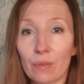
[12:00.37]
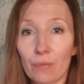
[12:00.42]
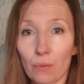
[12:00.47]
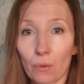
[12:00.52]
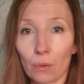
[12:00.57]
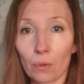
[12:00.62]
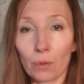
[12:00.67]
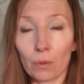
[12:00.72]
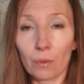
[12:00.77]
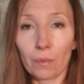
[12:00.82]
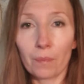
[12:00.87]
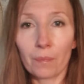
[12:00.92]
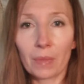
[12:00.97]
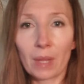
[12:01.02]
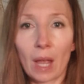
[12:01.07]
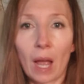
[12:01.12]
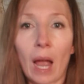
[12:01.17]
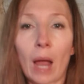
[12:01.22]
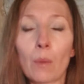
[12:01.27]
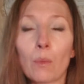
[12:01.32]
for you.
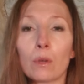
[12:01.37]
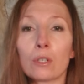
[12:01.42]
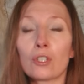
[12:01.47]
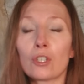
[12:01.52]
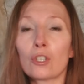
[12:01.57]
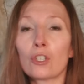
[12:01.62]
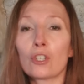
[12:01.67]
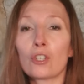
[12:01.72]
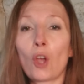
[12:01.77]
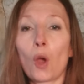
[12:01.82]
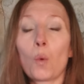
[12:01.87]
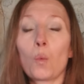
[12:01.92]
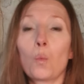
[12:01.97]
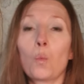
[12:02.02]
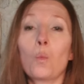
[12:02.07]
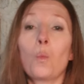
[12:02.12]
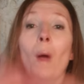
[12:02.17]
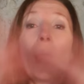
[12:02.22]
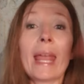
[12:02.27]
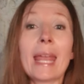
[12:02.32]
I want you to go
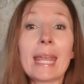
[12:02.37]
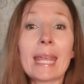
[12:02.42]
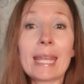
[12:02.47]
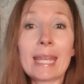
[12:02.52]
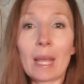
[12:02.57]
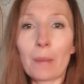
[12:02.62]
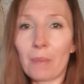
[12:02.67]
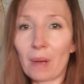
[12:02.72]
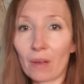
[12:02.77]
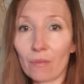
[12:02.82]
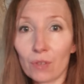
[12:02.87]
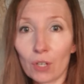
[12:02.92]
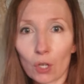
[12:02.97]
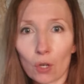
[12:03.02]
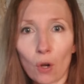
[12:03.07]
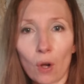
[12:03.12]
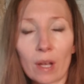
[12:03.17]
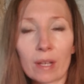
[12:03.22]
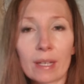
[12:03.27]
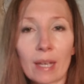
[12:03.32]
way above your
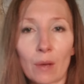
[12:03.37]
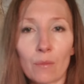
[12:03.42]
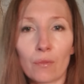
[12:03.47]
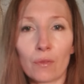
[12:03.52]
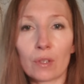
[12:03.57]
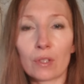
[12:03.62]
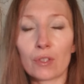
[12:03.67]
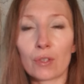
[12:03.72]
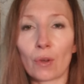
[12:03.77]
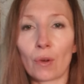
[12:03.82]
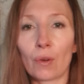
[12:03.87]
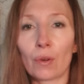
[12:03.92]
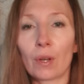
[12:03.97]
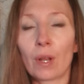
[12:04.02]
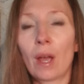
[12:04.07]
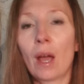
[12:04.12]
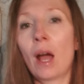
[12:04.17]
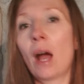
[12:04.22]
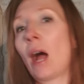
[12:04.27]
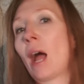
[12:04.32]
comfort zone.
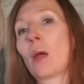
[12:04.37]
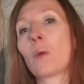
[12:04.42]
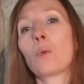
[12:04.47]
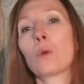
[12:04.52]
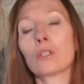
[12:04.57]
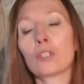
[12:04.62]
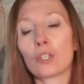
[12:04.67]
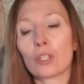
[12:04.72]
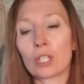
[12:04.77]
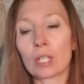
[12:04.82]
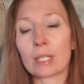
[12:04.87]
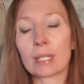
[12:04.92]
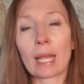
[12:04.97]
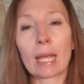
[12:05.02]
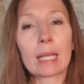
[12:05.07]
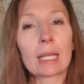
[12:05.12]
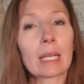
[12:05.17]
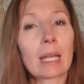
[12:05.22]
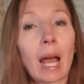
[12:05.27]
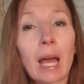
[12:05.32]
I want you to
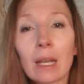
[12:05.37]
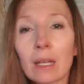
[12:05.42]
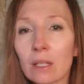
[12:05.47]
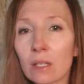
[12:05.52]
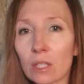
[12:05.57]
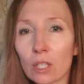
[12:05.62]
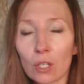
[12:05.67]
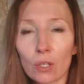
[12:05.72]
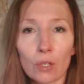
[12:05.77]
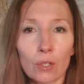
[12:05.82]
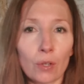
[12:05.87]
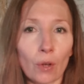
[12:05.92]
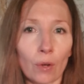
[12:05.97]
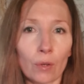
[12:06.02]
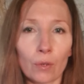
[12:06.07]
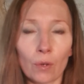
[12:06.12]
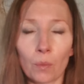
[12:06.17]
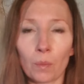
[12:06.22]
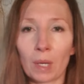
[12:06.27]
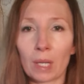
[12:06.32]
take colors that you
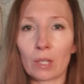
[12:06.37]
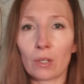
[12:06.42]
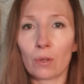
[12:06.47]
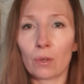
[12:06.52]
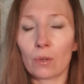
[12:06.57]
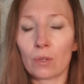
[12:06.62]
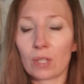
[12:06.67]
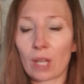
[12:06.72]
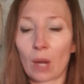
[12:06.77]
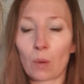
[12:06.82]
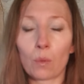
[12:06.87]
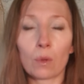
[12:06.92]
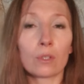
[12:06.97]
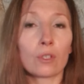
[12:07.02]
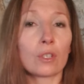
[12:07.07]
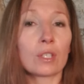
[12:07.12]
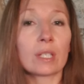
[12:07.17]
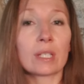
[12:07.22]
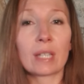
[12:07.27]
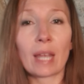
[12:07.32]
don't normally use. I want
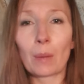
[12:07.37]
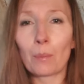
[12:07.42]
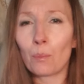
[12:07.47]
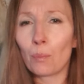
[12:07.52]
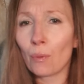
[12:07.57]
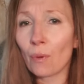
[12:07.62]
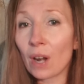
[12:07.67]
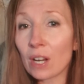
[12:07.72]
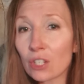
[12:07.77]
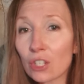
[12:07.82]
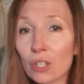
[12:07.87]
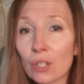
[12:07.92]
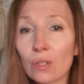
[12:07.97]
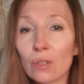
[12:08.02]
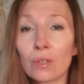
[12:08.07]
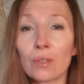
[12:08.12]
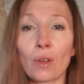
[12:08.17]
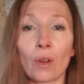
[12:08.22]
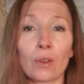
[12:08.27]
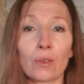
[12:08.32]
you to take brushes
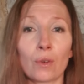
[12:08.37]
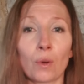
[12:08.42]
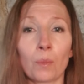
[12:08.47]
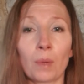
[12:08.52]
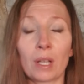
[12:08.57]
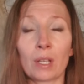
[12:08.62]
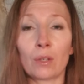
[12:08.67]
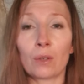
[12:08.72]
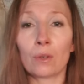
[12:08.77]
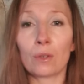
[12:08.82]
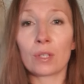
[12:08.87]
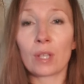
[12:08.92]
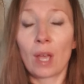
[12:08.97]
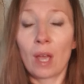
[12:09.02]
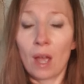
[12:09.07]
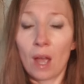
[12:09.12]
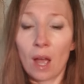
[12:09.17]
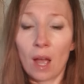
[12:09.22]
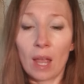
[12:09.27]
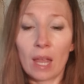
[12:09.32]
you don't normally use.
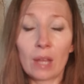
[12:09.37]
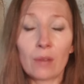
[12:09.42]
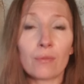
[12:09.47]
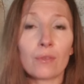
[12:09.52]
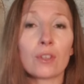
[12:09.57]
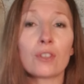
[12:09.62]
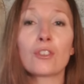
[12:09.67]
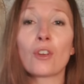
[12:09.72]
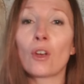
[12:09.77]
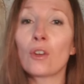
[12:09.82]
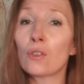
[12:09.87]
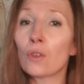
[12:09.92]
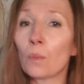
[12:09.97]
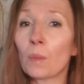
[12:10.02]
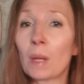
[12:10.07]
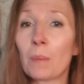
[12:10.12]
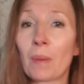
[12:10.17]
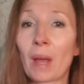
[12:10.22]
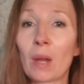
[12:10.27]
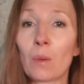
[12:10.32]
If you don't
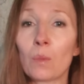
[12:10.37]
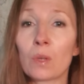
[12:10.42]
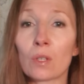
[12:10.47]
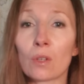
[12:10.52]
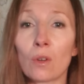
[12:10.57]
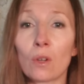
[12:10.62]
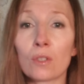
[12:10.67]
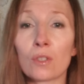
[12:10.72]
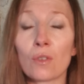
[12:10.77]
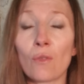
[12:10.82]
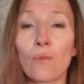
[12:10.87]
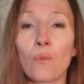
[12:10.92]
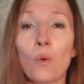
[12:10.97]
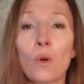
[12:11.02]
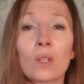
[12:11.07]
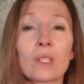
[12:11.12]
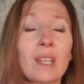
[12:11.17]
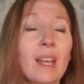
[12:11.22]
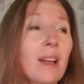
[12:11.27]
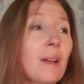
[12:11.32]
normally paint with lots of
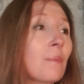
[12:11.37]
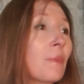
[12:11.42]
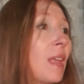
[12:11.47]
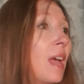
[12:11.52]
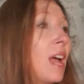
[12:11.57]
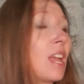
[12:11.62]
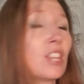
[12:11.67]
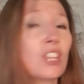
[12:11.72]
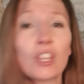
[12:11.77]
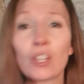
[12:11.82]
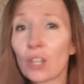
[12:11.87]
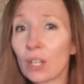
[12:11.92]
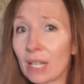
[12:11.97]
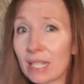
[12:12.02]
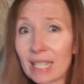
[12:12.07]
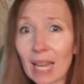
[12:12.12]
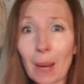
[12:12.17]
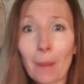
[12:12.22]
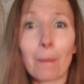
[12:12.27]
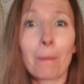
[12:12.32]
water, you're going to
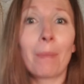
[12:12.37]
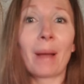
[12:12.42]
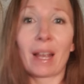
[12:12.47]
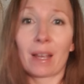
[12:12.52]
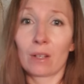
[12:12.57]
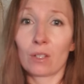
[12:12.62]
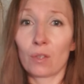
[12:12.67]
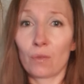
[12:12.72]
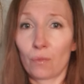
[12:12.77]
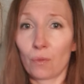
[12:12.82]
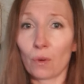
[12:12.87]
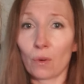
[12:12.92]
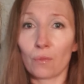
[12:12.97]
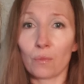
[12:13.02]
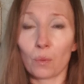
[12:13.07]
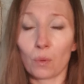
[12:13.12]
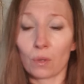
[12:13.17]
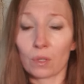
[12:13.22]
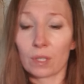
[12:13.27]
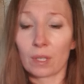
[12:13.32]
take buckets full of
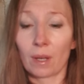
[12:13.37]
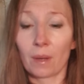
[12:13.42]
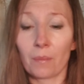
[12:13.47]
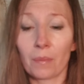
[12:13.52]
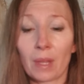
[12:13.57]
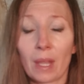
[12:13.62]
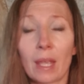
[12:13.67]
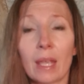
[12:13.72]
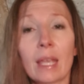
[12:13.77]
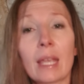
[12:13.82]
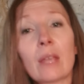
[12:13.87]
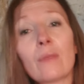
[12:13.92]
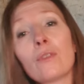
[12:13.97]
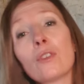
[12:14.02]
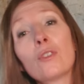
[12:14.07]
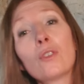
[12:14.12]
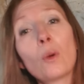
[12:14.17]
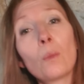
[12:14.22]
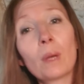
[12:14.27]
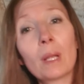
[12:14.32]
water. If
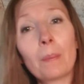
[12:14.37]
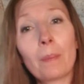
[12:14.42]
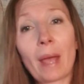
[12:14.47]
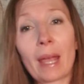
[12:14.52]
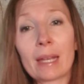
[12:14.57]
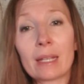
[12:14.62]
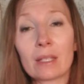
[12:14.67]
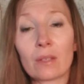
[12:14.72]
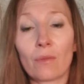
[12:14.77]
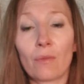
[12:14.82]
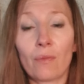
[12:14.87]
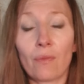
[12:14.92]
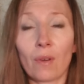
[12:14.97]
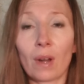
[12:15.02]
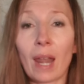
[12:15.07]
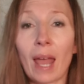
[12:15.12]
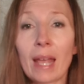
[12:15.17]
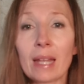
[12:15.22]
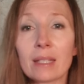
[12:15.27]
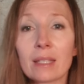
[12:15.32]
you normally paint
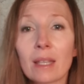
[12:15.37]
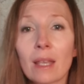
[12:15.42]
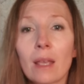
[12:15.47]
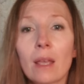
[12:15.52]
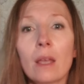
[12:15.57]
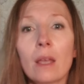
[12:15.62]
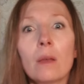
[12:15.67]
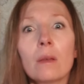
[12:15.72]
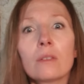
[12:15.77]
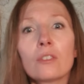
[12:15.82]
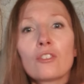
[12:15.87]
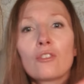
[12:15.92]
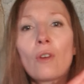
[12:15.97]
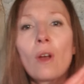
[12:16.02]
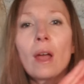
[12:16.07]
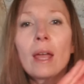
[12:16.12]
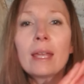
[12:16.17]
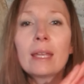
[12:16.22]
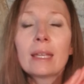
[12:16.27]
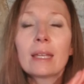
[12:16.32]
flat,
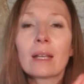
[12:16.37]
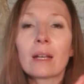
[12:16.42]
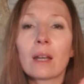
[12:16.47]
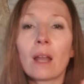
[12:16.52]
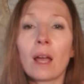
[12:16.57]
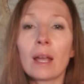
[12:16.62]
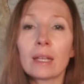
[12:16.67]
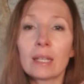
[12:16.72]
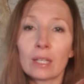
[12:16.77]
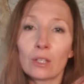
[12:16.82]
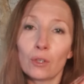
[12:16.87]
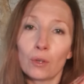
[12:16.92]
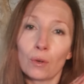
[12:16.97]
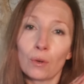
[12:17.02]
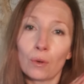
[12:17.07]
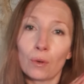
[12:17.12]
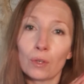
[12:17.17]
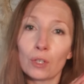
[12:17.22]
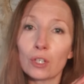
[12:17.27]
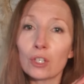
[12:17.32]
try inclining
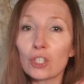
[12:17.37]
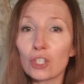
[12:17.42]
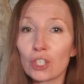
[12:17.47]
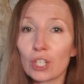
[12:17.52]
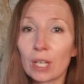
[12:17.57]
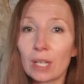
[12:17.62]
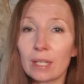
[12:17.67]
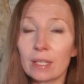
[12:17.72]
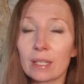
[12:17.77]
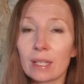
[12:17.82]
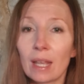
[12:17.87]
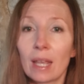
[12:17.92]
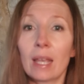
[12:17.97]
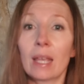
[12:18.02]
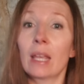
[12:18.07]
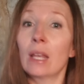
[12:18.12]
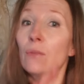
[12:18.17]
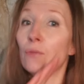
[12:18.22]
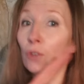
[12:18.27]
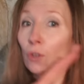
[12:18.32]
your sheet.
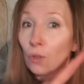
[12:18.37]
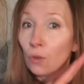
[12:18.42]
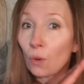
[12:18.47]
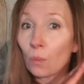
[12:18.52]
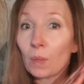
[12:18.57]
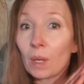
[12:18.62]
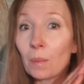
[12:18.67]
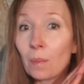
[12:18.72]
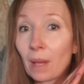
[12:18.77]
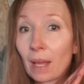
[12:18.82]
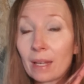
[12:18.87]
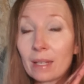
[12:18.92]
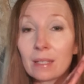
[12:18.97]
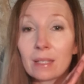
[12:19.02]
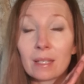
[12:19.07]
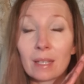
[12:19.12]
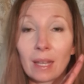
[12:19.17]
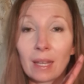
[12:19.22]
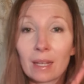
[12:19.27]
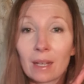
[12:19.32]
If you normally
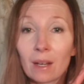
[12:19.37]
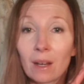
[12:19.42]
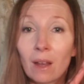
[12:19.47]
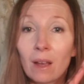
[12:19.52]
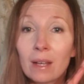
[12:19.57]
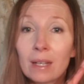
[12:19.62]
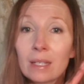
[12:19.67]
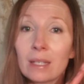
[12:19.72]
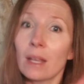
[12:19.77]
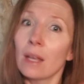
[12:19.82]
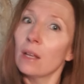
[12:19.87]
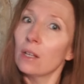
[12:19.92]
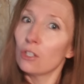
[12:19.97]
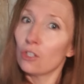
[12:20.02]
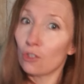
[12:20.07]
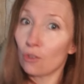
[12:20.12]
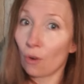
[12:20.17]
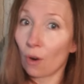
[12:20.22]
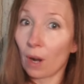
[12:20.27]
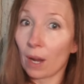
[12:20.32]
paint inclined,
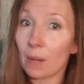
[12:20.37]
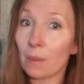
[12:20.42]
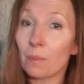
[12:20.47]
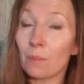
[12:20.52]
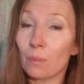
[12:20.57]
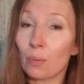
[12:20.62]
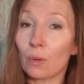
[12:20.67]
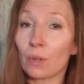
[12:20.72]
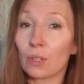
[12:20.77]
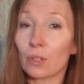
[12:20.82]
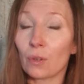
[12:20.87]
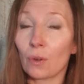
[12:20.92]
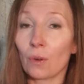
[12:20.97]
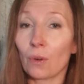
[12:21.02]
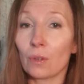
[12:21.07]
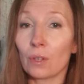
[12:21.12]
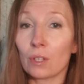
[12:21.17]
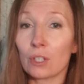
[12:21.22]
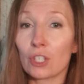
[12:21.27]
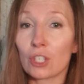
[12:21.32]
try putting
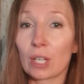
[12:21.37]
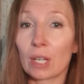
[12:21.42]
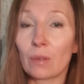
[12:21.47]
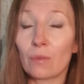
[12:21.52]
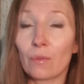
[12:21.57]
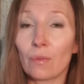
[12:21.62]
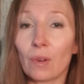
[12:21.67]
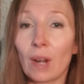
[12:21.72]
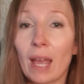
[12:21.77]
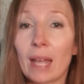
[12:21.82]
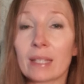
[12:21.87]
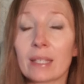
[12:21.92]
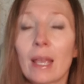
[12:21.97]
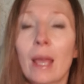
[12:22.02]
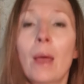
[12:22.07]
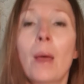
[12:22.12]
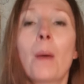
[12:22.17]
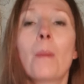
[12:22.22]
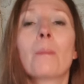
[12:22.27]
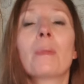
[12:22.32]
your sheet flat.
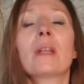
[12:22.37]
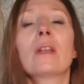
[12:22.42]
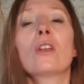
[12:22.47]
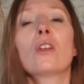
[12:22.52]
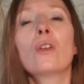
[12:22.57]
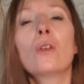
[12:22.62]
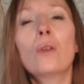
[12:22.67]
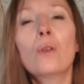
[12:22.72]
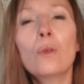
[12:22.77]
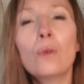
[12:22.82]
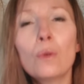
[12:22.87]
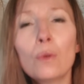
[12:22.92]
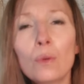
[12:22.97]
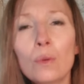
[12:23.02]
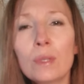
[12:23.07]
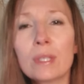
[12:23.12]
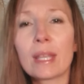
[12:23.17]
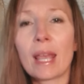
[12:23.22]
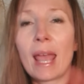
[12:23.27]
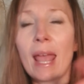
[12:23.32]
But
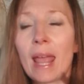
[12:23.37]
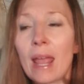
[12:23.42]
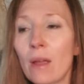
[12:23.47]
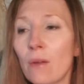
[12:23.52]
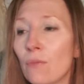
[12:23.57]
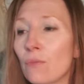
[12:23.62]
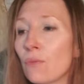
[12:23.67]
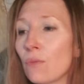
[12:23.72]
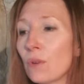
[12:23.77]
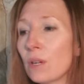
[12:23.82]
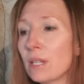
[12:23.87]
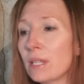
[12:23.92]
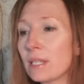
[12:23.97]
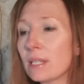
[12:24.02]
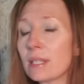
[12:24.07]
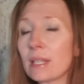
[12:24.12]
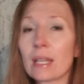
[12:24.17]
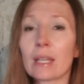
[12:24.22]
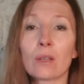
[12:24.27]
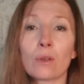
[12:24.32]
lose every
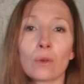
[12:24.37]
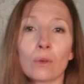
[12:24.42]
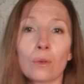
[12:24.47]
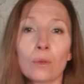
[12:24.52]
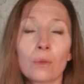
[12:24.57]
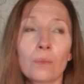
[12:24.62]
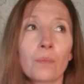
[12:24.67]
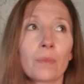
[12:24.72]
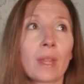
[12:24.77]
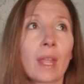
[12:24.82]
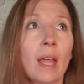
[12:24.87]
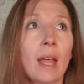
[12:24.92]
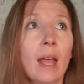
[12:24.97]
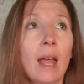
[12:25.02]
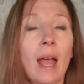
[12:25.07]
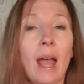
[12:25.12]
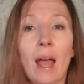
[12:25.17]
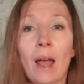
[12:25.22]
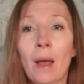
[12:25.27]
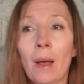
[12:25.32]
single
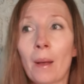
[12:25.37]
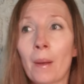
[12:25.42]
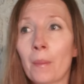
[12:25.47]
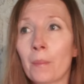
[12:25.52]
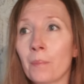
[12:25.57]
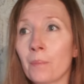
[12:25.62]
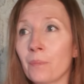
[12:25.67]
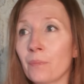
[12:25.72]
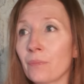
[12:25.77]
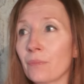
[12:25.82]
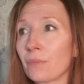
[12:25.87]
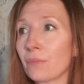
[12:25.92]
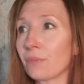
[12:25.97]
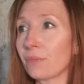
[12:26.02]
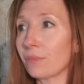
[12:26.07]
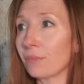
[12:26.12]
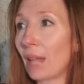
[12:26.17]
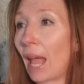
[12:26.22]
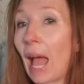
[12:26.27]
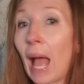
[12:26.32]

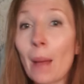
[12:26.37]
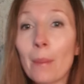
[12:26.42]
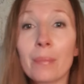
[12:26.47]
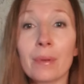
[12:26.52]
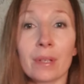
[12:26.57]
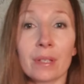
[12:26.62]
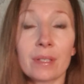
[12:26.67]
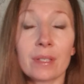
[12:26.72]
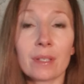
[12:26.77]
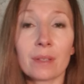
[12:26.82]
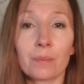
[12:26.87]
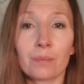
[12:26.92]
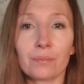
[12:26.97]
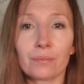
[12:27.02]
habit,